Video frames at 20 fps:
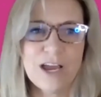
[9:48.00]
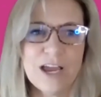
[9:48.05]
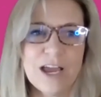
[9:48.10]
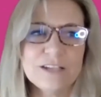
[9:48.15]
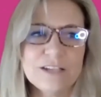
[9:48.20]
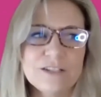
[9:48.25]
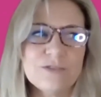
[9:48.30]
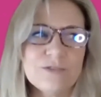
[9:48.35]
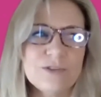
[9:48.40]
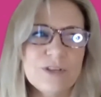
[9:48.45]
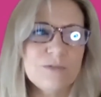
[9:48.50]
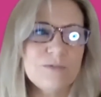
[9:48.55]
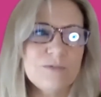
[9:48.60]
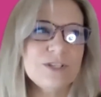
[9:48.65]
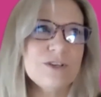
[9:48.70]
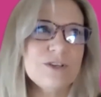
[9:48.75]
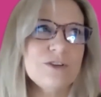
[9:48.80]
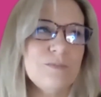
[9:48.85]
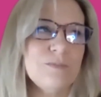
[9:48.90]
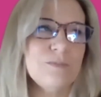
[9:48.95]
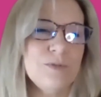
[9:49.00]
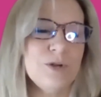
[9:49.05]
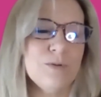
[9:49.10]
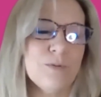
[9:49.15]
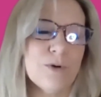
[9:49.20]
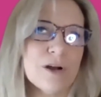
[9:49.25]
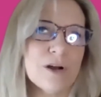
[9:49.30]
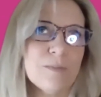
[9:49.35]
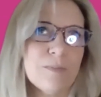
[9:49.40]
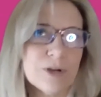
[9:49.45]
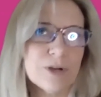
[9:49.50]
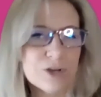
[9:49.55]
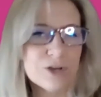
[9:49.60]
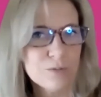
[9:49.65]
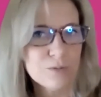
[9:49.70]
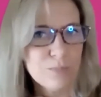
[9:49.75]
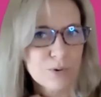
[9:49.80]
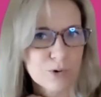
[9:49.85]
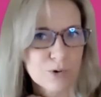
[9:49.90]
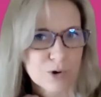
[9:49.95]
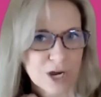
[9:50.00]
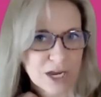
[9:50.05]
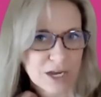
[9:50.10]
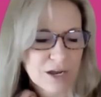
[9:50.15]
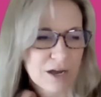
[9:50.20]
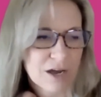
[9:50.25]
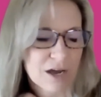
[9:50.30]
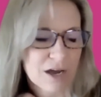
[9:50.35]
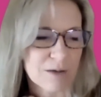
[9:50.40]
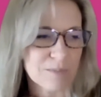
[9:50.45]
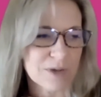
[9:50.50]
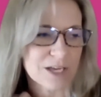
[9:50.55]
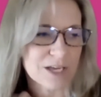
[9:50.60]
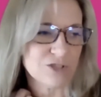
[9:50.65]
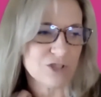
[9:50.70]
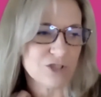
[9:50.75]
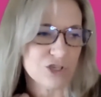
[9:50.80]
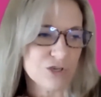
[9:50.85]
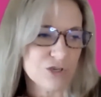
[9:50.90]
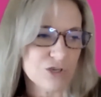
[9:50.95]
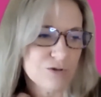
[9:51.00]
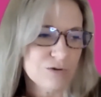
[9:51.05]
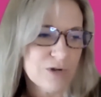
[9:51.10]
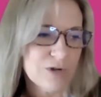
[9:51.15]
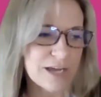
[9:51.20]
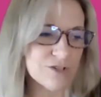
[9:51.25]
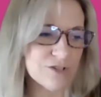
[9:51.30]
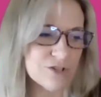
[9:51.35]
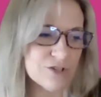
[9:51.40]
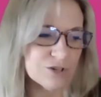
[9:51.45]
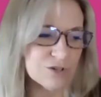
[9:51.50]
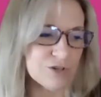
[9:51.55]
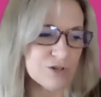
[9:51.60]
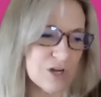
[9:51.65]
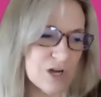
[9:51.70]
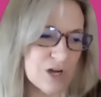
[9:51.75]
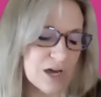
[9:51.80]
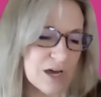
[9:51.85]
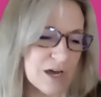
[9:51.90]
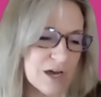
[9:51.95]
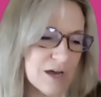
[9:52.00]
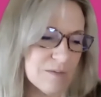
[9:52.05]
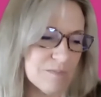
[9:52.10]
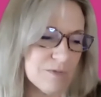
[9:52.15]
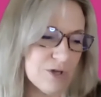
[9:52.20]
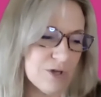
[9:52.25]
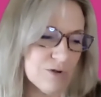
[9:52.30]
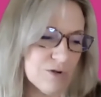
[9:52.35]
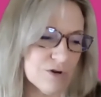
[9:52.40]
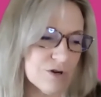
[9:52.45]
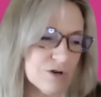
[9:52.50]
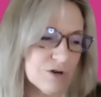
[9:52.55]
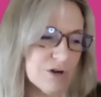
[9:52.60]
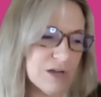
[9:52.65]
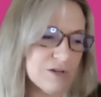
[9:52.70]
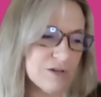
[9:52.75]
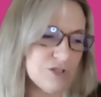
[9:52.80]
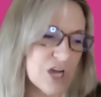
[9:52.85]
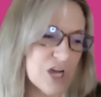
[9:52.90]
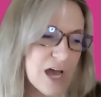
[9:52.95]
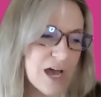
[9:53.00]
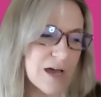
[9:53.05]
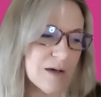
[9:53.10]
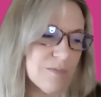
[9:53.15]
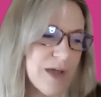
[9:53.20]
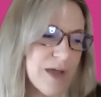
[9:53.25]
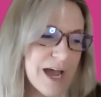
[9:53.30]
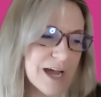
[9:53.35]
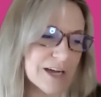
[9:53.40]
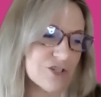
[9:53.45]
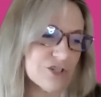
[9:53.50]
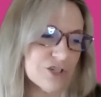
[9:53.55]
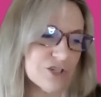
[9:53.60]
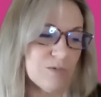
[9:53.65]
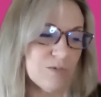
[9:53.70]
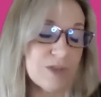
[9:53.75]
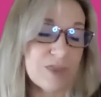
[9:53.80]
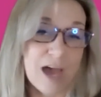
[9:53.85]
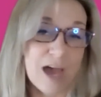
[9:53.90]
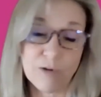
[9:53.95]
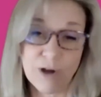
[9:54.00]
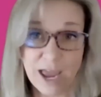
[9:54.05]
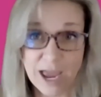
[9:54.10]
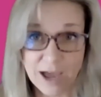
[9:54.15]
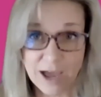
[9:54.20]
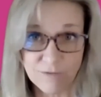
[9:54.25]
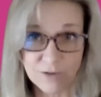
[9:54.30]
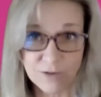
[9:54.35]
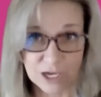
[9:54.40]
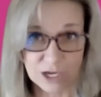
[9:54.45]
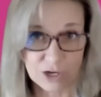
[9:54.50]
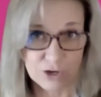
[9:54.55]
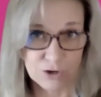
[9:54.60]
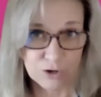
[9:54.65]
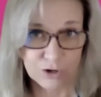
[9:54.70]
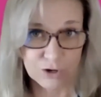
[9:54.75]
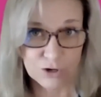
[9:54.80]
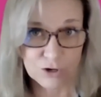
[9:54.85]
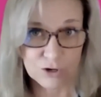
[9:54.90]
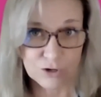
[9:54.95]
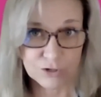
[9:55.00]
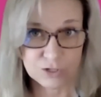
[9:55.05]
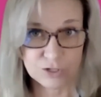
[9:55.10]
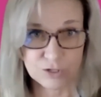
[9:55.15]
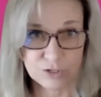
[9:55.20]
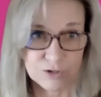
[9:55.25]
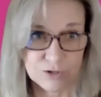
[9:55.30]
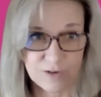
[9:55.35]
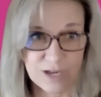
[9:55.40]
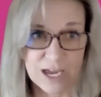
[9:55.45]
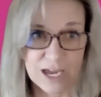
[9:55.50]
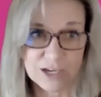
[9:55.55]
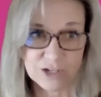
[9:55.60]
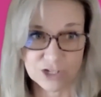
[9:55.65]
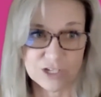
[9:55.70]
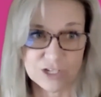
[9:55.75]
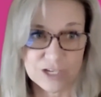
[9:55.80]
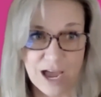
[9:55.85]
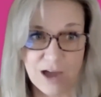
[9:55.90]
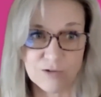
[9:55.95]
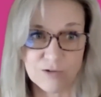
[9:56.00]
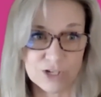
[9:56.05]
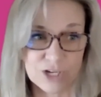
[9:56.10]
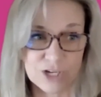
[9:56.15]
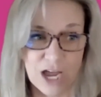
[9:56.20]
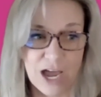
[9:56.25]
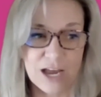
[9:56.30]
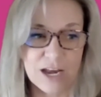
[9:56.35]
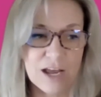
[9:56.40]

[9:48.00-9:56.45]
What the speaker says: And so that was you brought up a good point, is you entered your job actually without having your certification down yet.